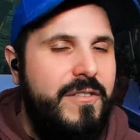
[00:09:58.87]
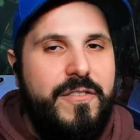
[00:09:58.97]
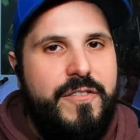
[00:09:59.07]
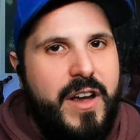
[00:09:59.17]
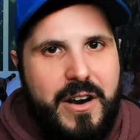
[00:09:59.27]

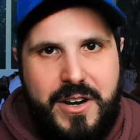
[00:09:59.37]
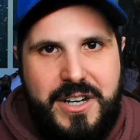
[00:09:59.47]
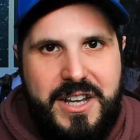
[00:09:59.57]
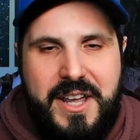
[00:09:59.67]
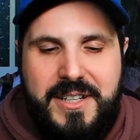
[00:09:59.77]
very
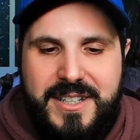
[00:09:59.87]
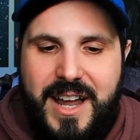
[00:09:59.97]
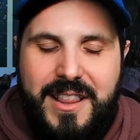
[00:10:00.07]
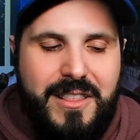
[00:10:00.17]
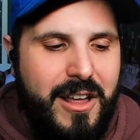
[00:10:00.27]
neat. And
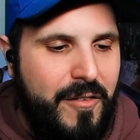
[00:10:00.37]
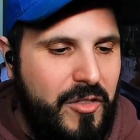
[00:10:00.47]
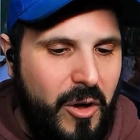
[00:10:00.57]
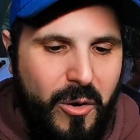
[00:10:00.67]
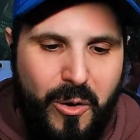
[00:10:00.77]
I love
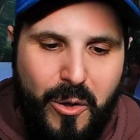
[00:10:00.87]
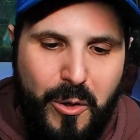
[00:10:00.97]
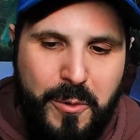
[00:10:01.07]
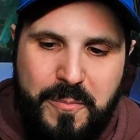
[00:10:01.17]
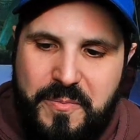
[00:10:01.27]
the
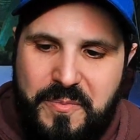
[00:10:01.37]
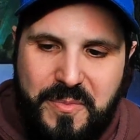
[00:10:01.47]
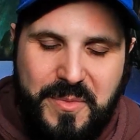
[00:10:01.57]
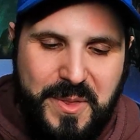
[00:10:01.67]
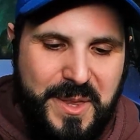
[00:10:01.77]
whole
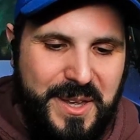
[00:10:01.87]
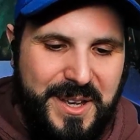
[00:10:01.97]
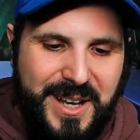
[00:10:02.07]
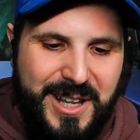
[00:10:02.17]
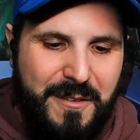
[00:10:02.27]

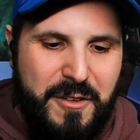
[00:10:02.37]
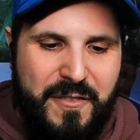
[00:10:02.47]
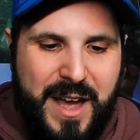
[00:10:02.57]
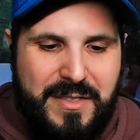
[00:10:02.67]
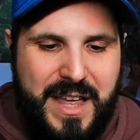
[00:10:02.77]
I love the fact